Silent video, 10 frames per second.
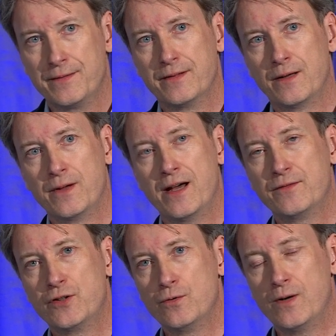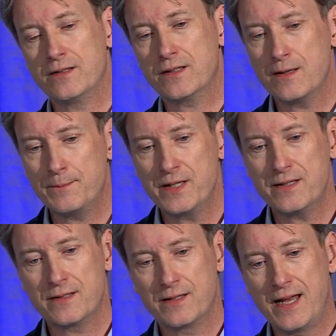and we have two other
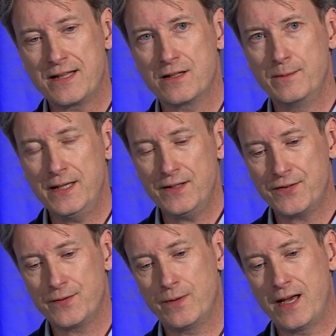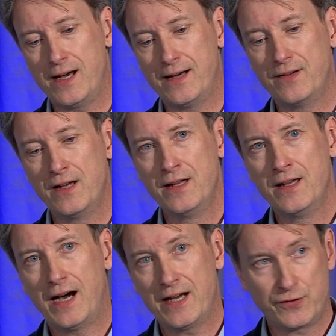companies, SMEs. We have
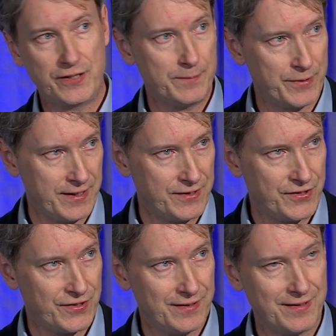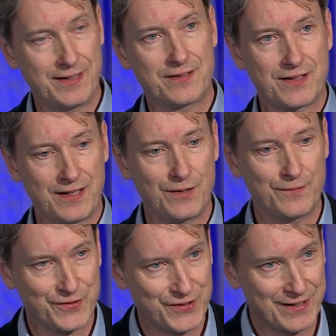IoT Bridge, and it's kind of
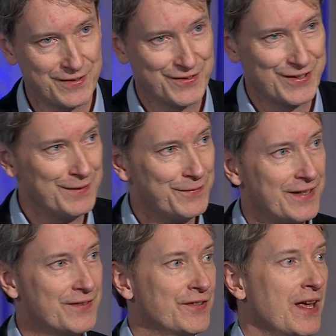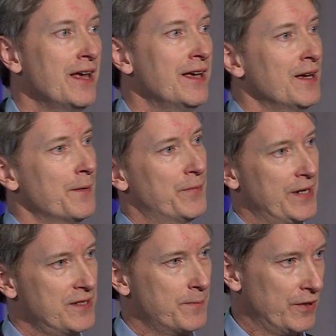says itself. It's
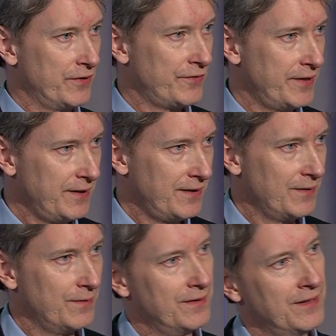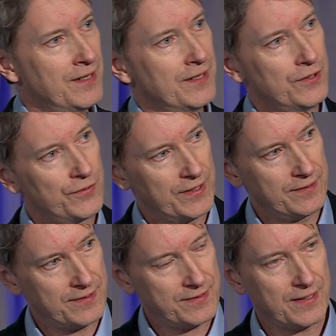bridge monitoring using
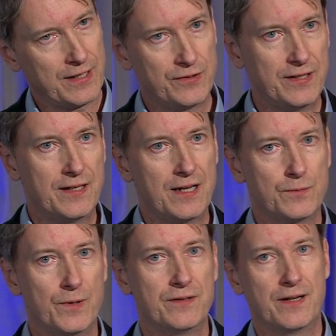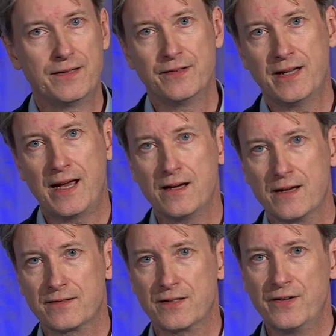this IoT gateway and the AI
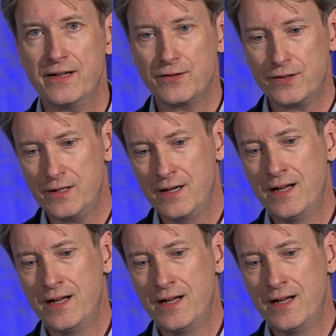accelerator.